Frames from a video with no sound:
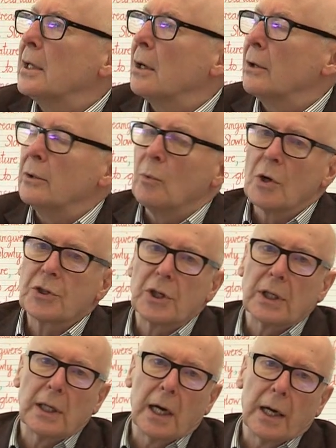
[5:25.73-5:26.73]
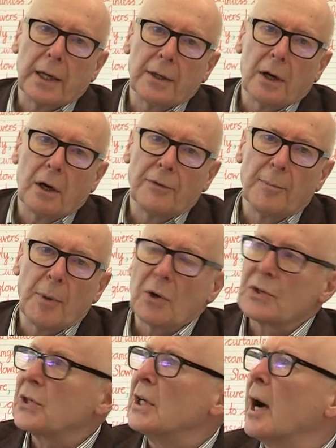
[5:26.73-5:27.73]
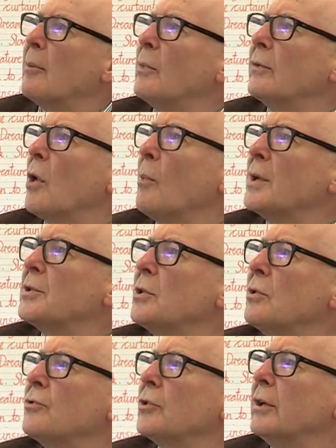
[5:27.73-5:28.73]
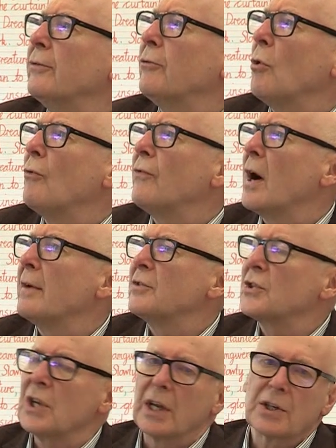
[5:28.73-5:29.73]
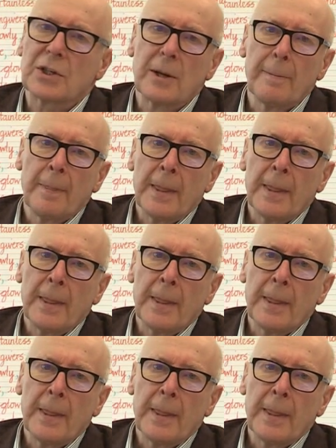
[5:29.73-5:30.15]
on the washing line of the boxing up, and we've got 1, 2, 3, 4, 5, 6.